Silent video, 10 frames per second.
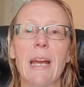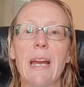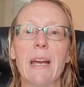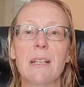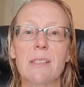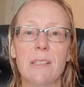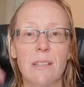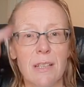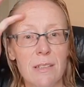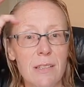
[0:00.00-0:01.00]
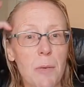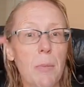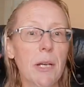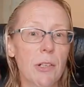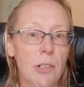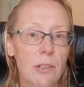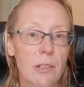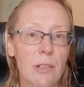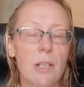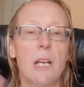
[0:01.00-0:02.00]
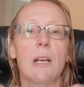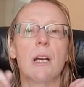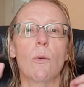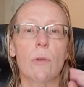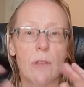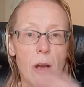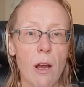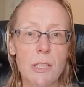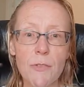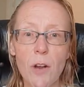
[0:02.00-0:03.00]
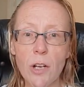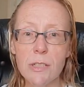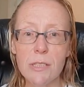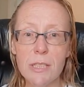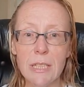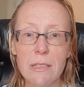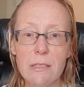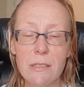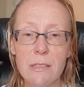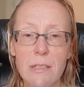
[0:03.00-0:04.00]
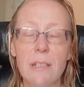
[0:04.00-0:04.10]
and things like butter were the cause of heart disease,